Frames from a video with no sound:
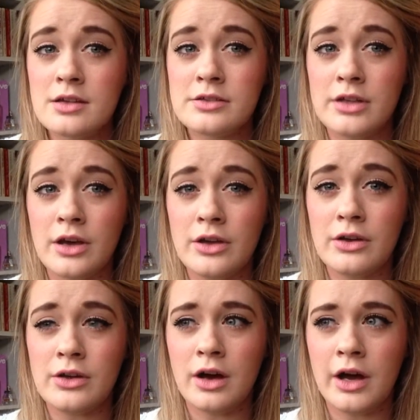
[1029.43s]

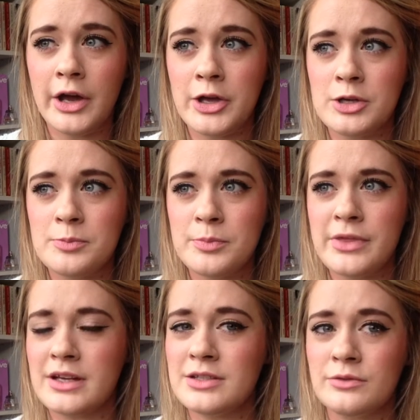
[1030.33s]
So I hope
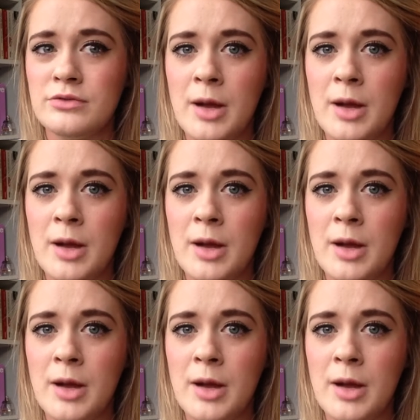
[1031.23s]
that I didn't